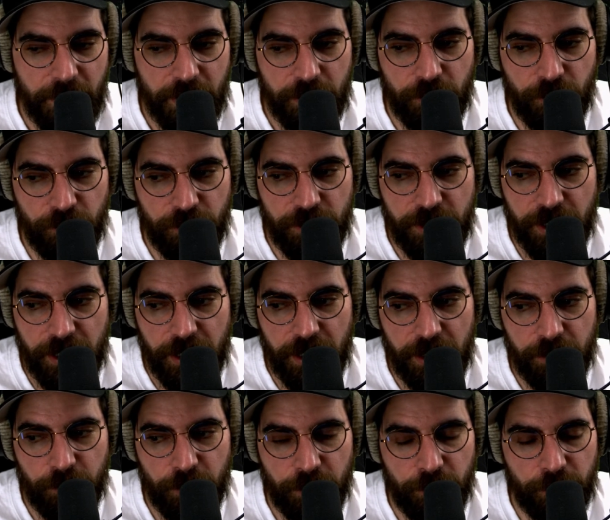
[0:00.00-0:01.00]

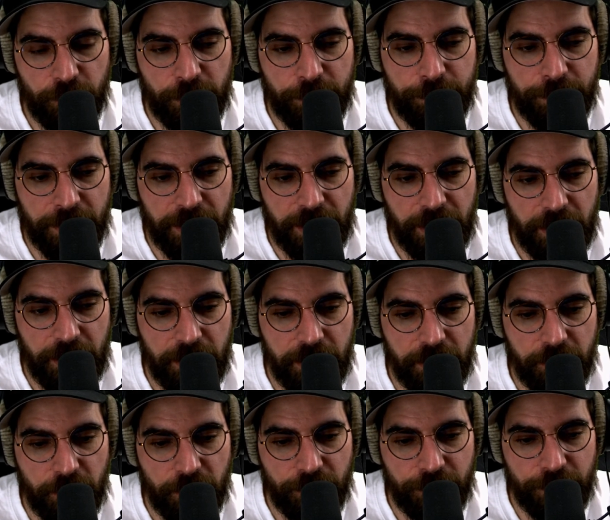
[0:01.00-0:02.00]
Today we will be playing,
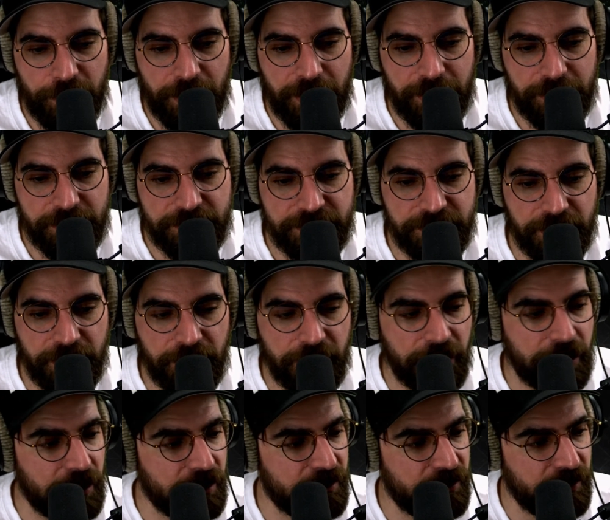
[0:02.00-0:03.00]
we will be heisting,
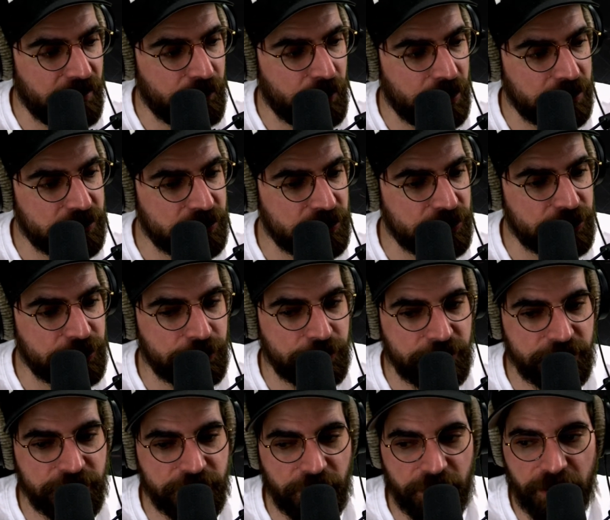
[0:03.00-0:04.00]
and I think we actually
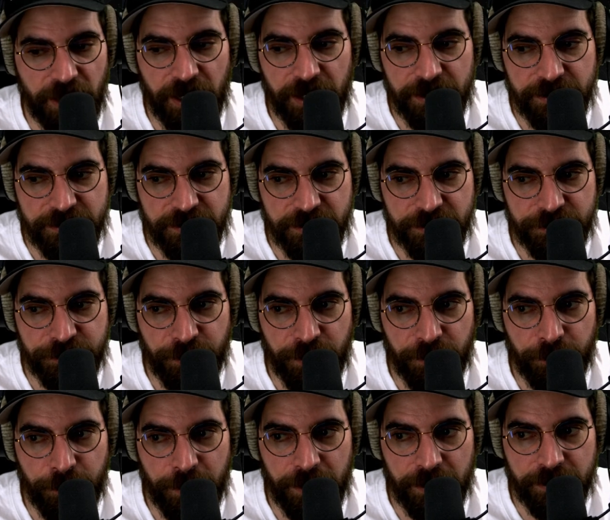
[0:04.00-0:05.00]
should start heisting straight
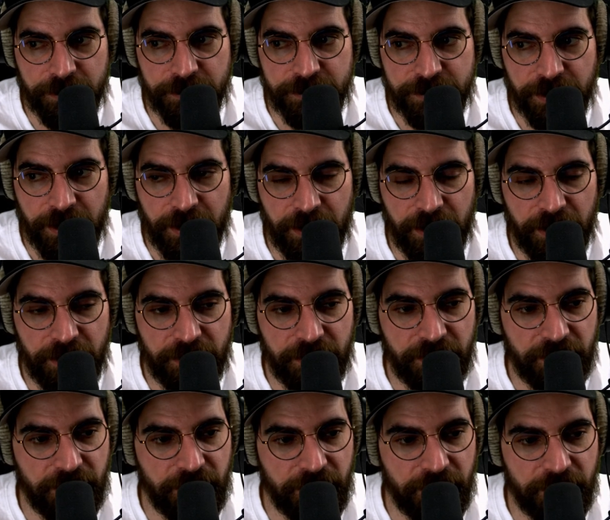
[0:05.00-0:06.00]
away, because I
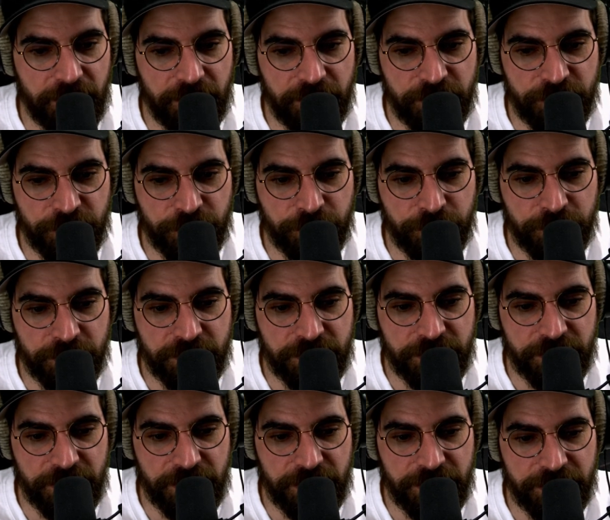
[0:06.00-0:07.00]
think
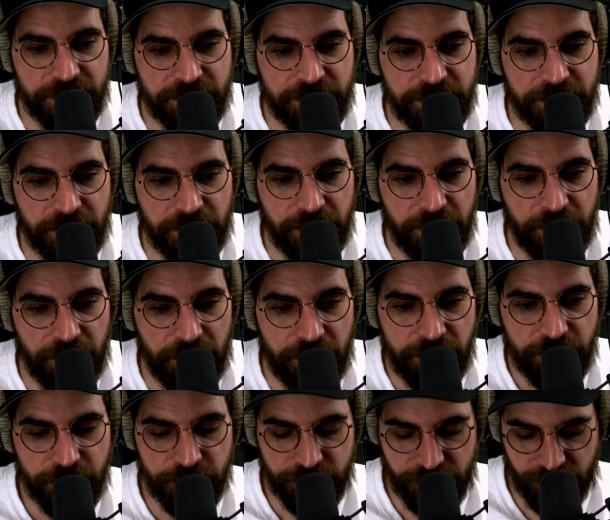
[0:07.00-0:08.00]
Jones is
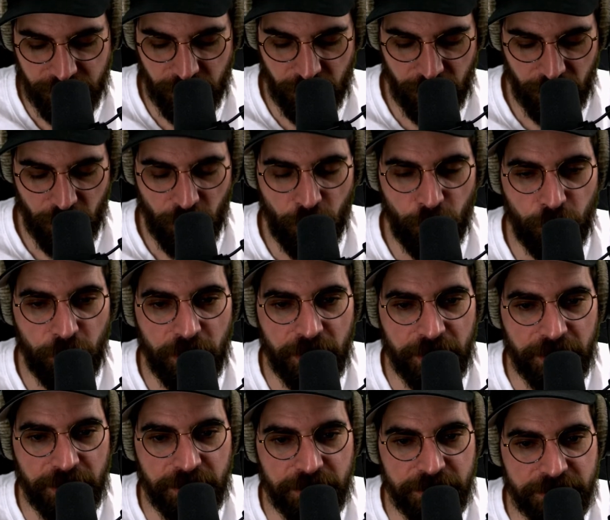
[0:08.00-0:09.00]
just
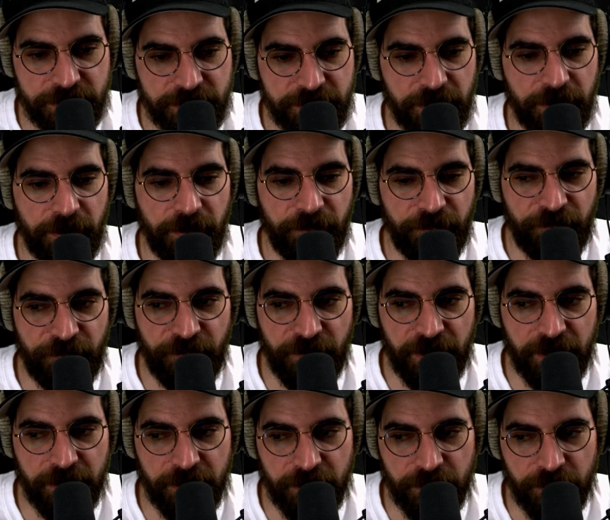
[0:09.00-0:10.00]
holding his
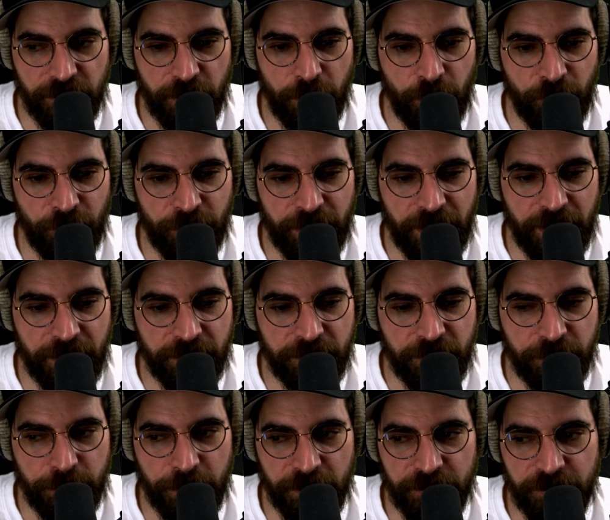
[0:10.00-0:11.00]
finger over the
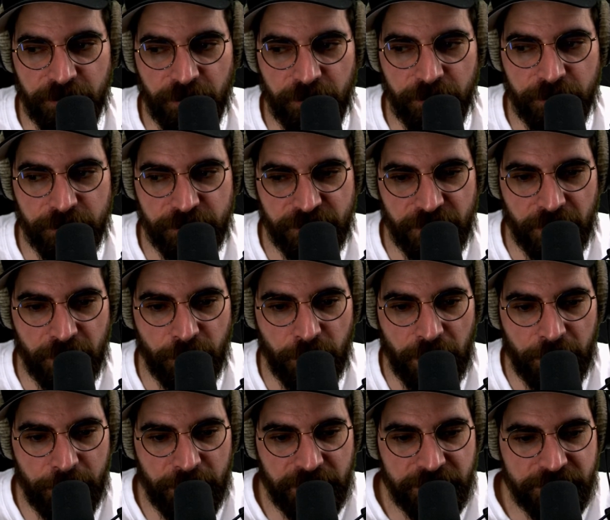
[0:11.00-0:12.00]
enter button to send away
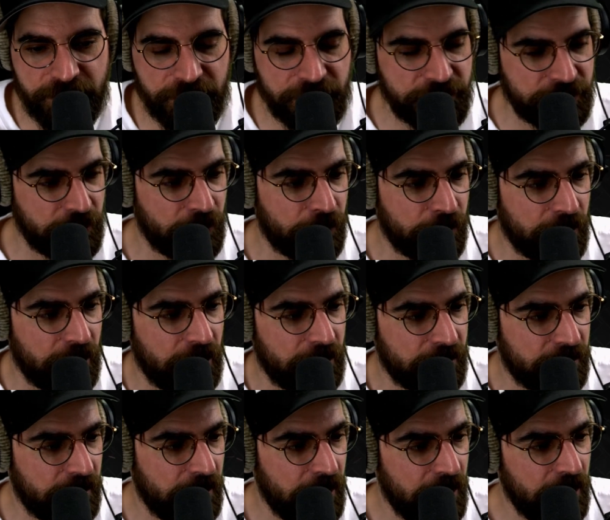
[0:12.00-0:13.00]
a message going
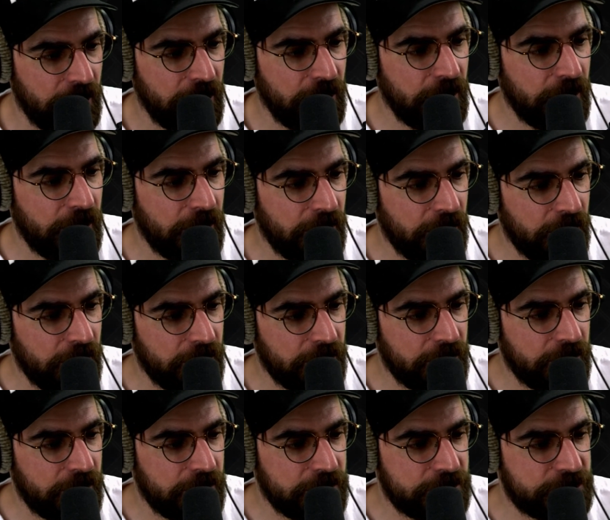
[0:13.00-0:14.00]
like,
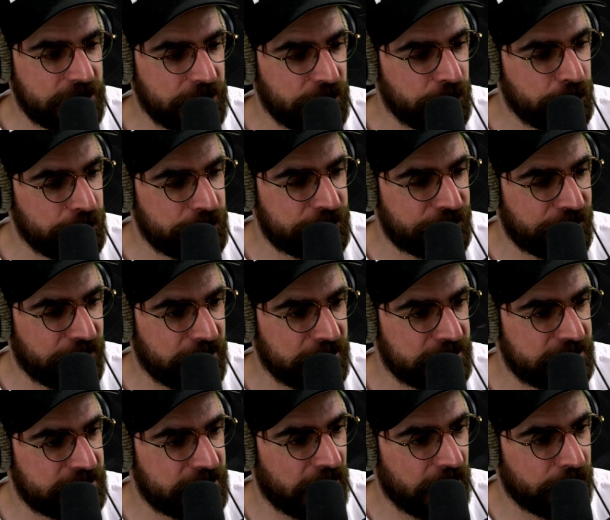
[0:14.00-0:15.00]
snooze
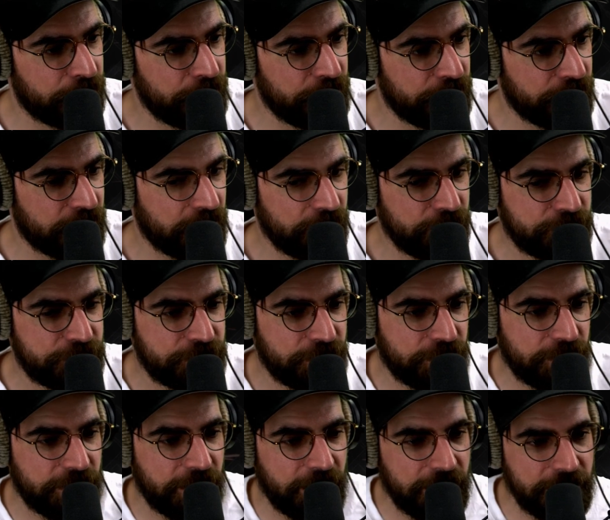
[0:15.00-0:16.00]
fest, Almir, can you
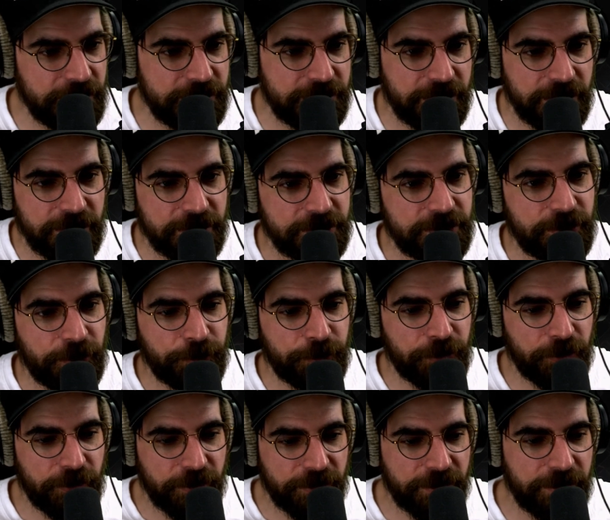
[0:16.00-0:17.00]
start heisting and stop
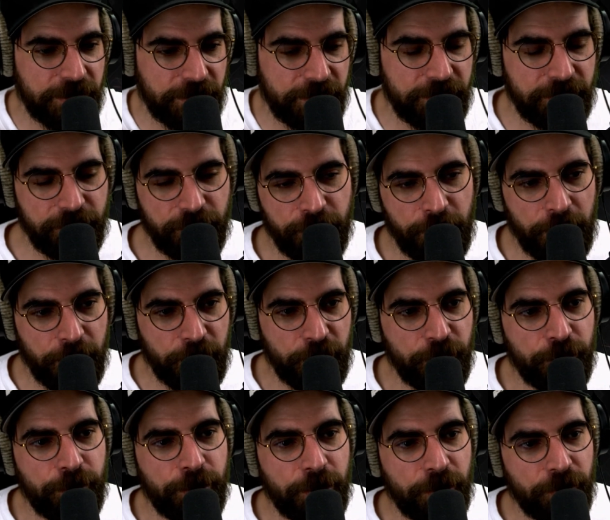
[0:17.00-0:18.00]
talking? Or maybe do
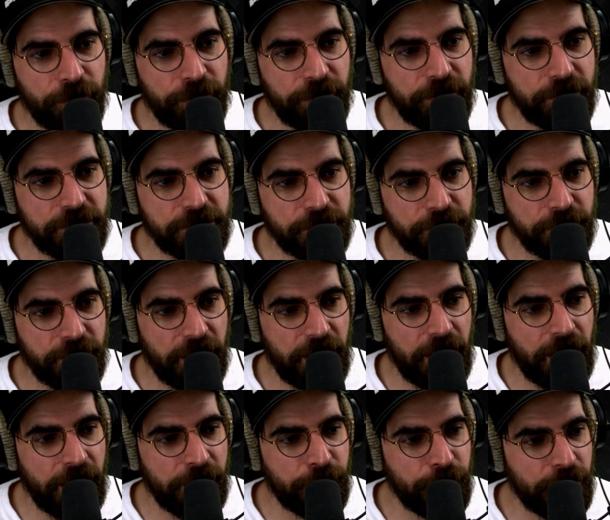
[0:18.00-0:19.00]
both. So
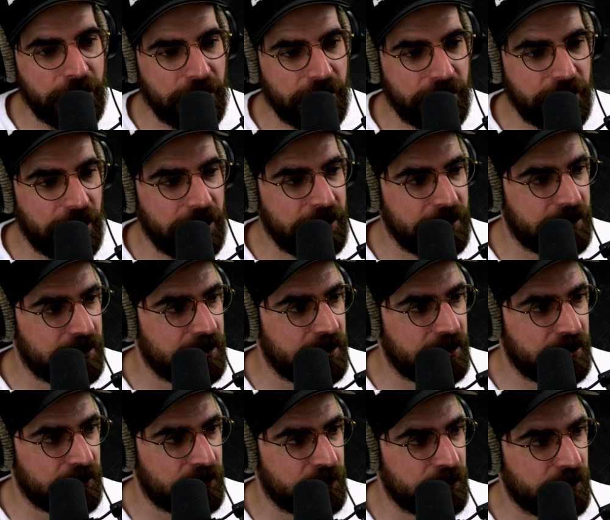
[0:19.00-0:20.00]
I will
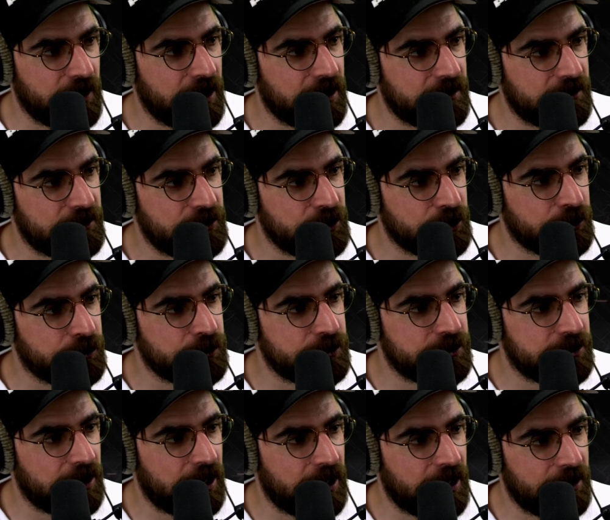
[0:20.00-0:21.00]
indeed do that,
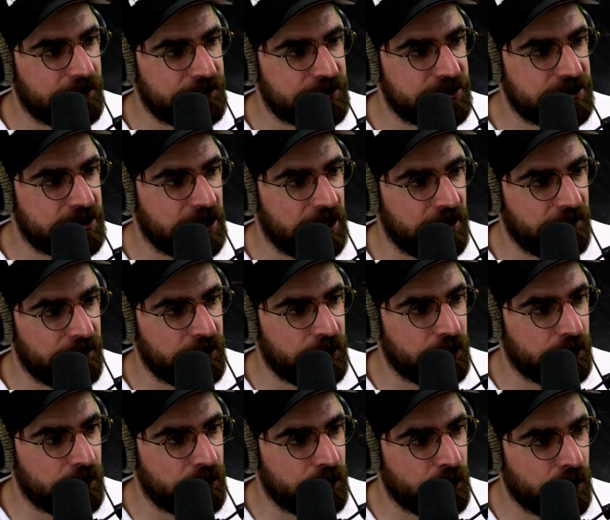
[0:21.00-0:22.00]
Jones. I have saved
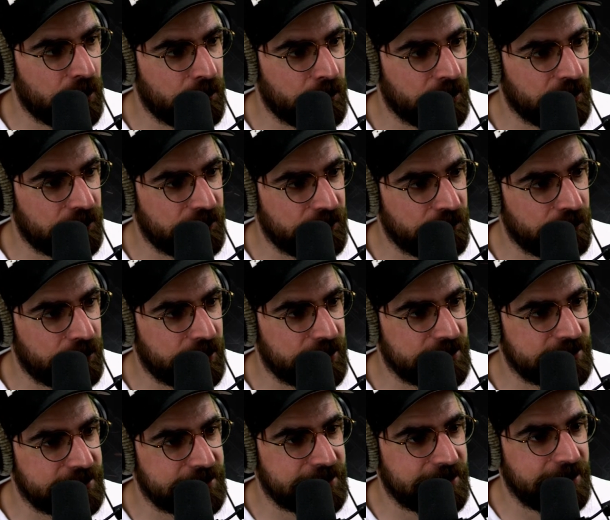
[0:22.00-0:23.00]
you one button
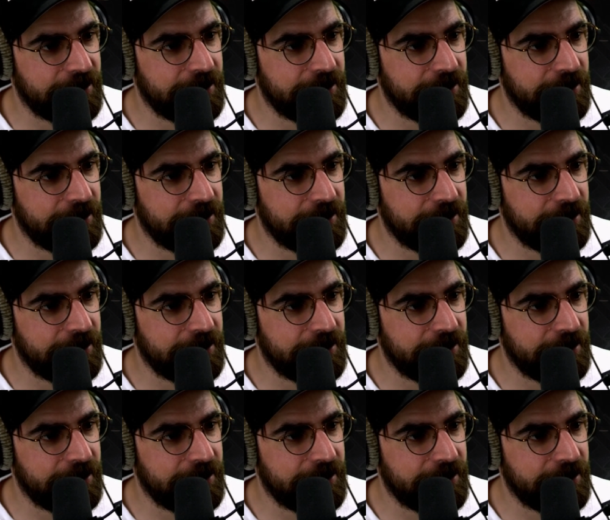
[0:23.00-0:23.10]
press.